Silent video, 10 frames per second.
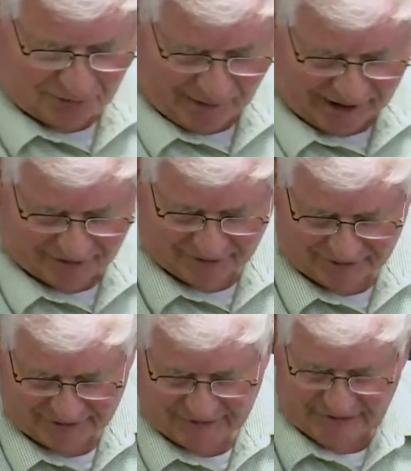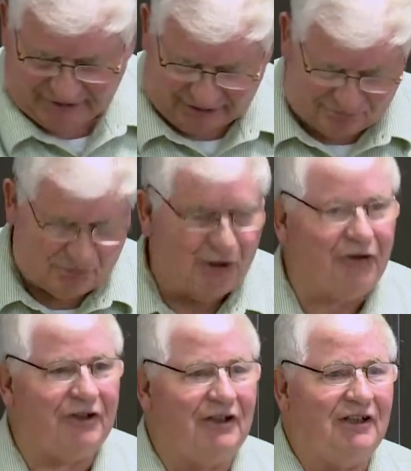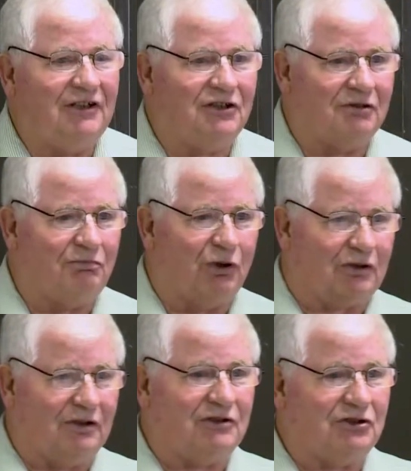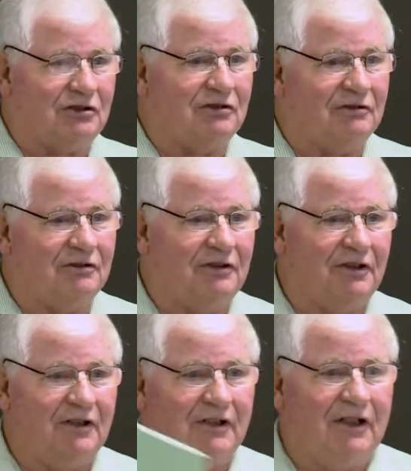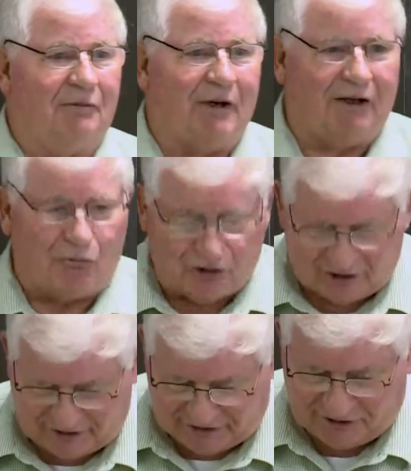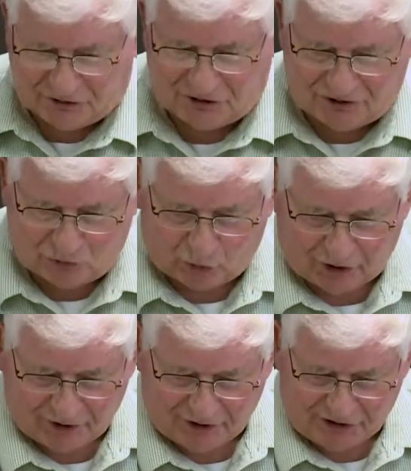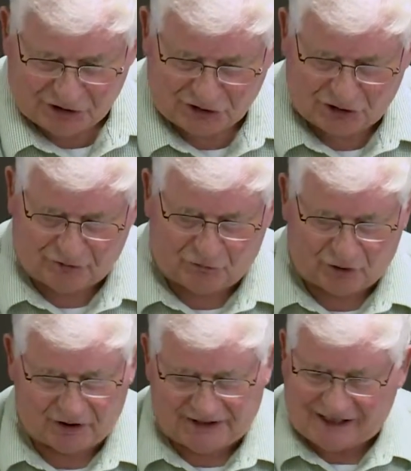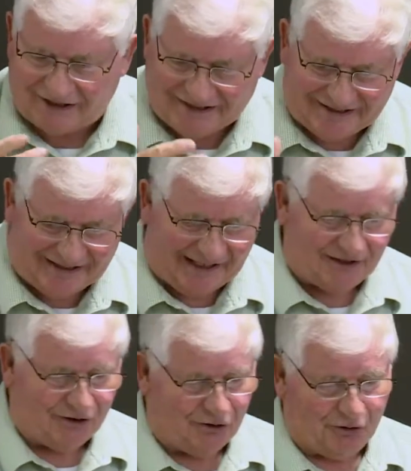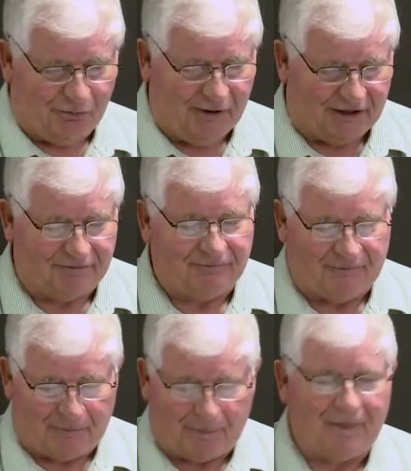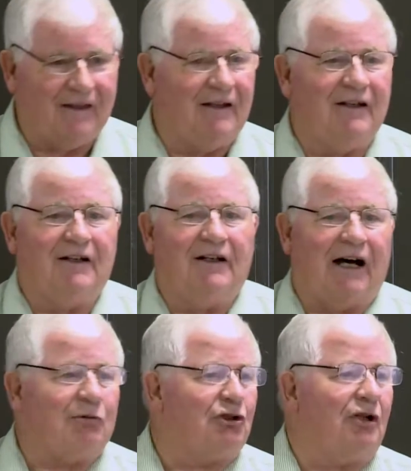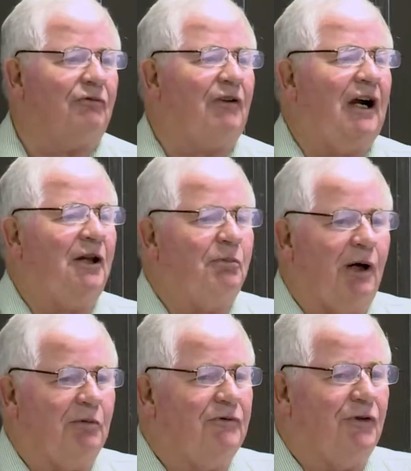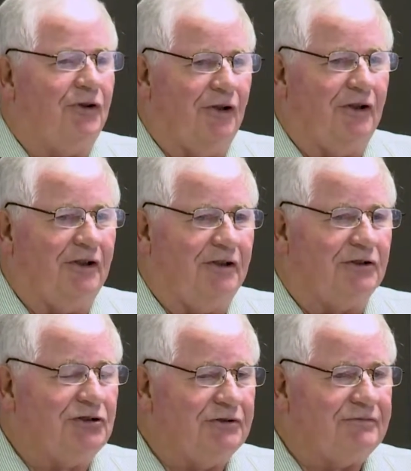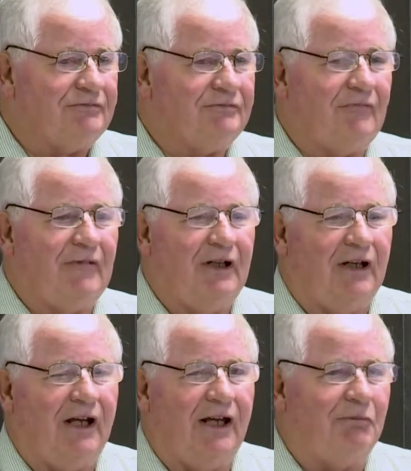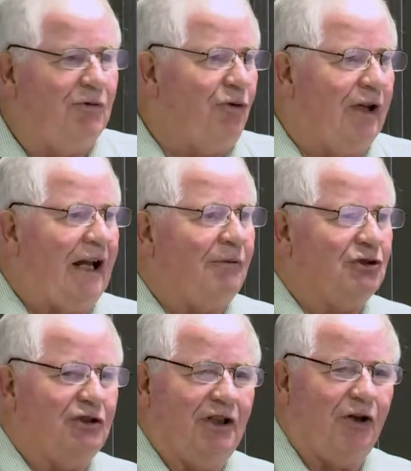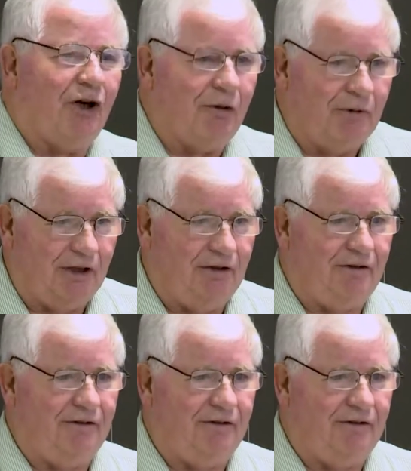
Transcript: about in both of these booklets about what the leader's qualities and so forth, and I'll get to that in a little bit. I was on the fire department for 30 years, and before that I was in the Army.